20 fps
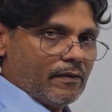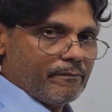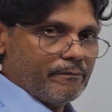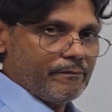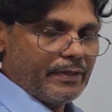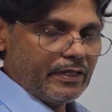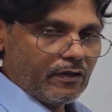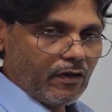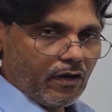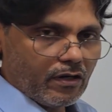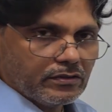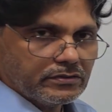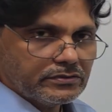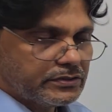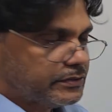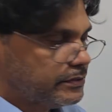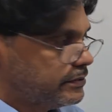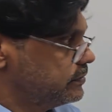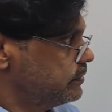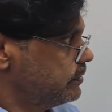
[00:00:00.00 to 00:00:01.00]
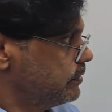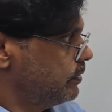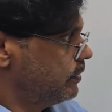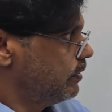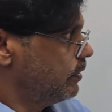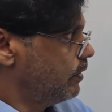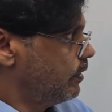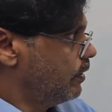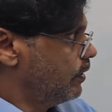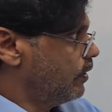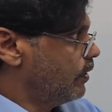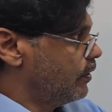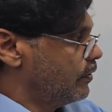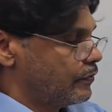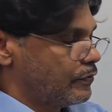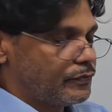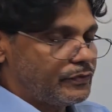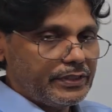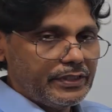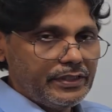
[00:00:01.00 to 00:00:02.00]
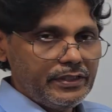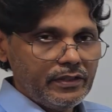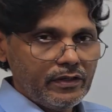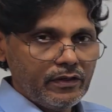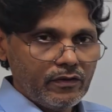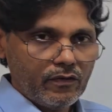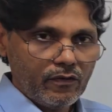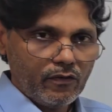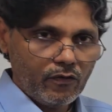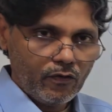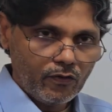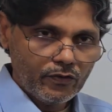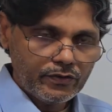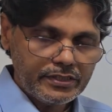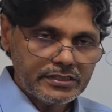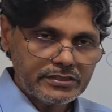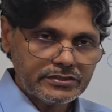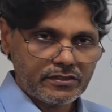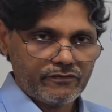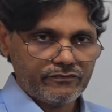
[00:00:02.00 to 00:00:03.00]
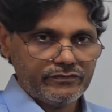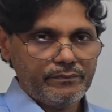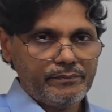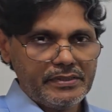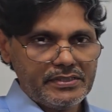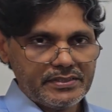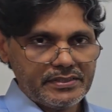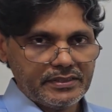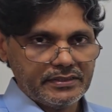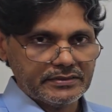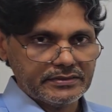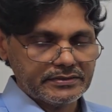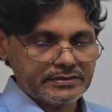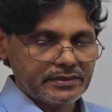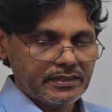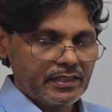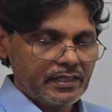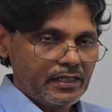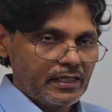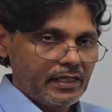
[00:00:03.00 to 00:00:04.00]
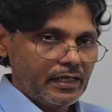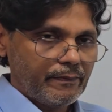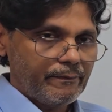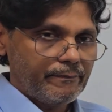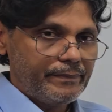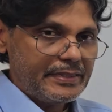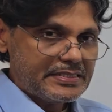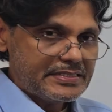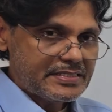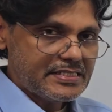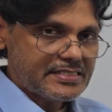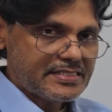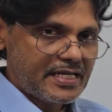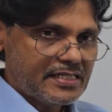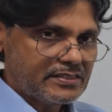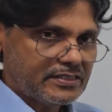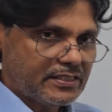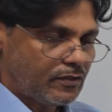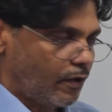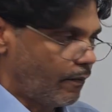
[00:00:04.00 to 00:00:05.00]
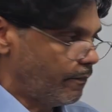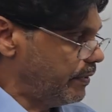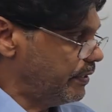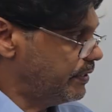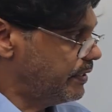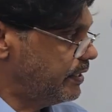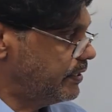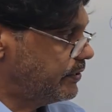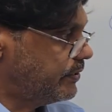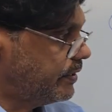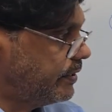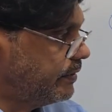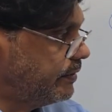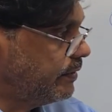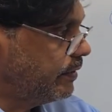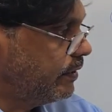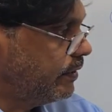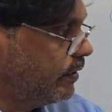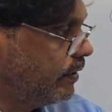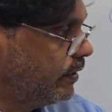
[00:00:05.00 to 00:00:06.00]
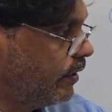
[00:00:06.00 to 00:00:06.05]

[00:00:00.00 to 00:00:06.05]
belongs to the owners of the business. Business has an obligation